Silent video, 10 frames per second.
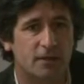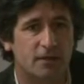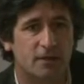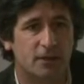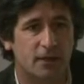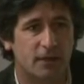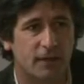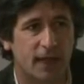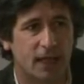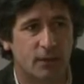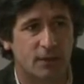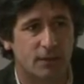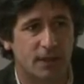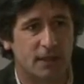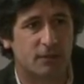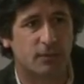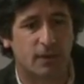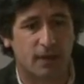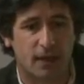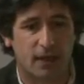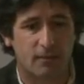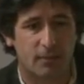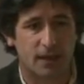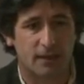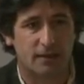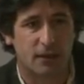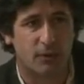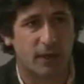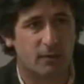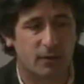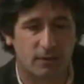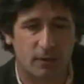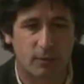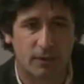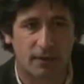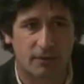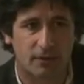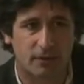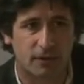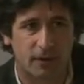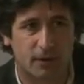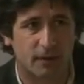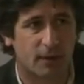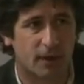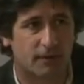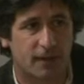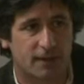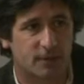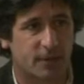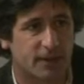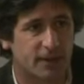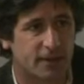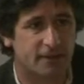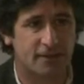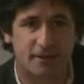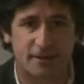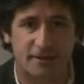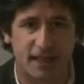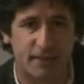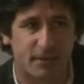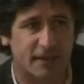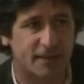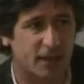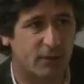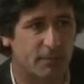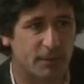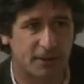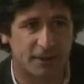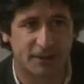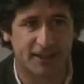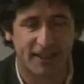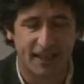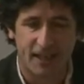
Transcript: such a lovely, eloquent speech where he is agreeing with what we have stood for in the Green Party for the last 20 years on sustainability and green production.